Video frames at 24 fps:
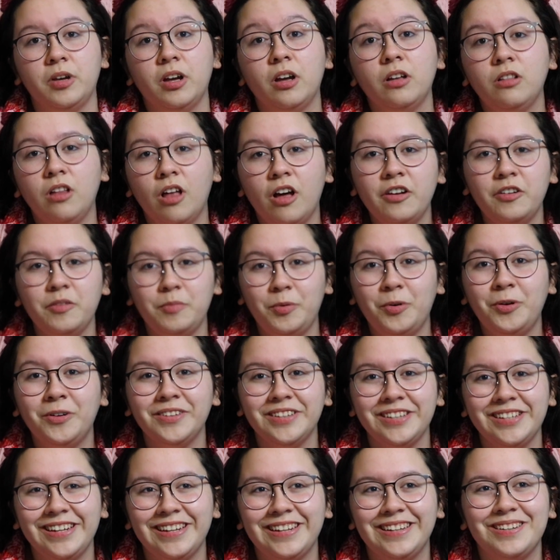lot of
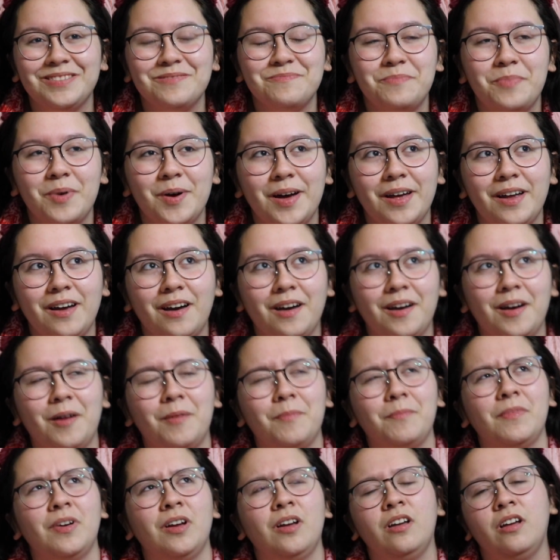bullying, but
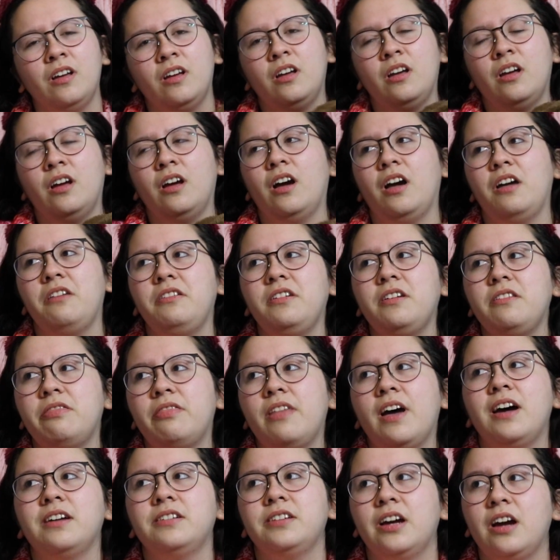I think at
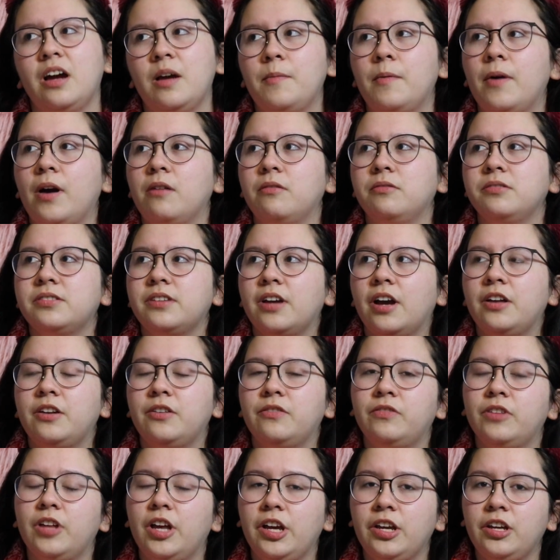that time I was kind
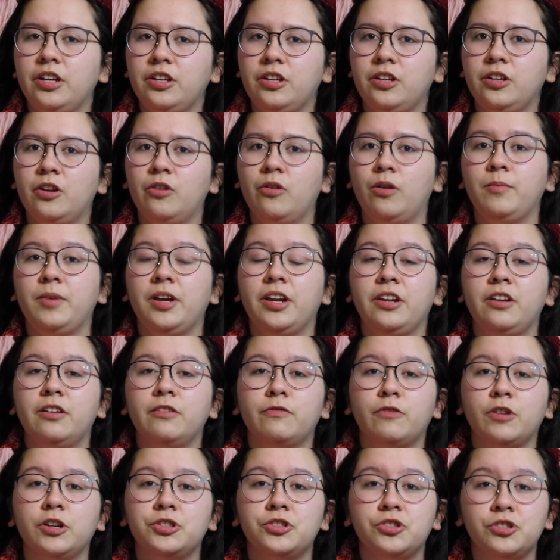of like, you know, I'm getting a
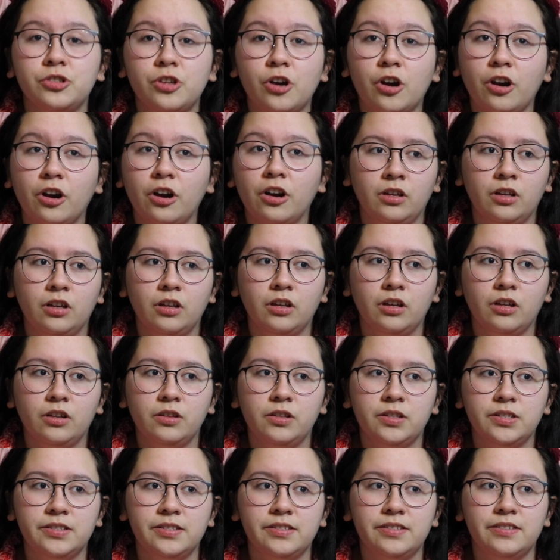fresh start.
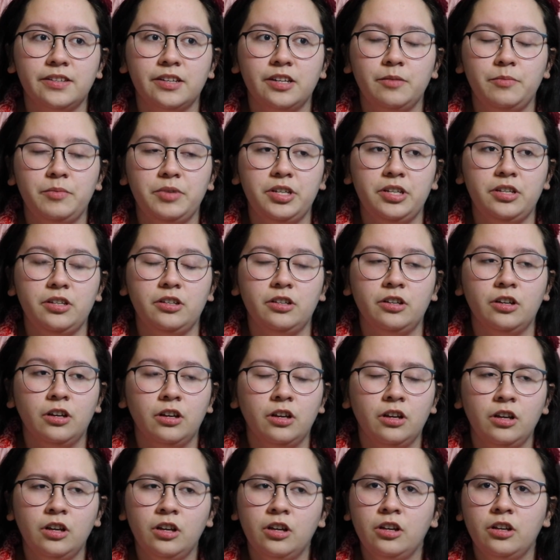This is going to be,
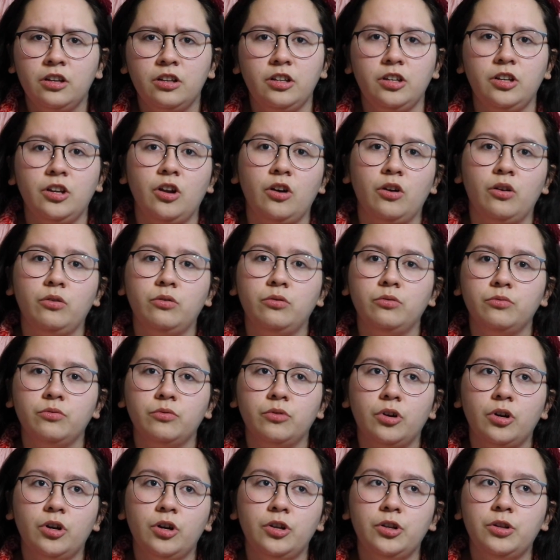you know,
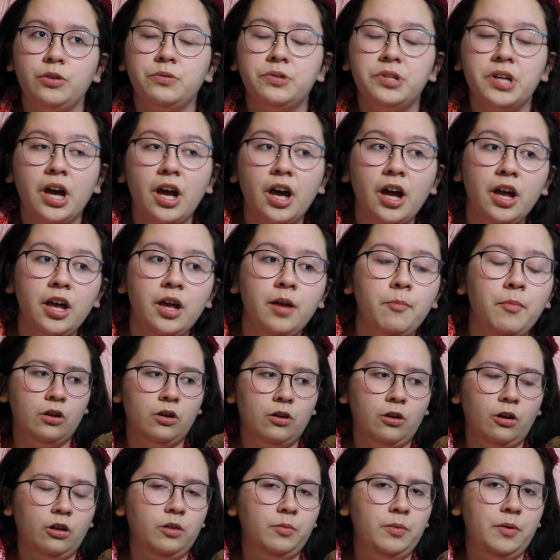a new time.
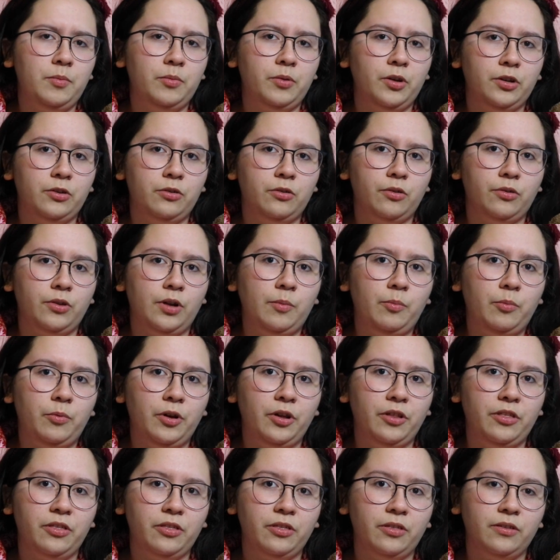All the people I'd grown up
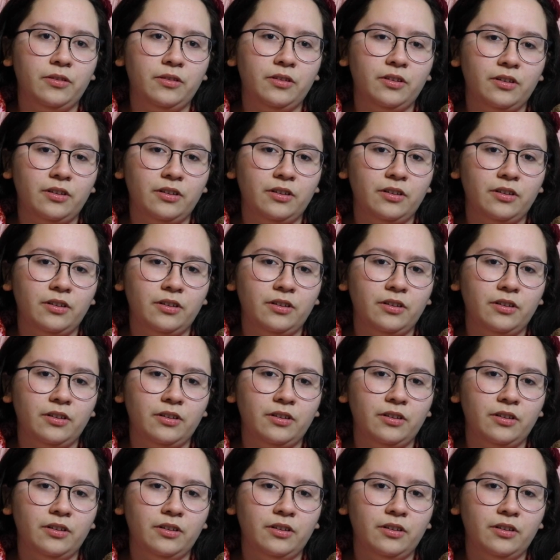with,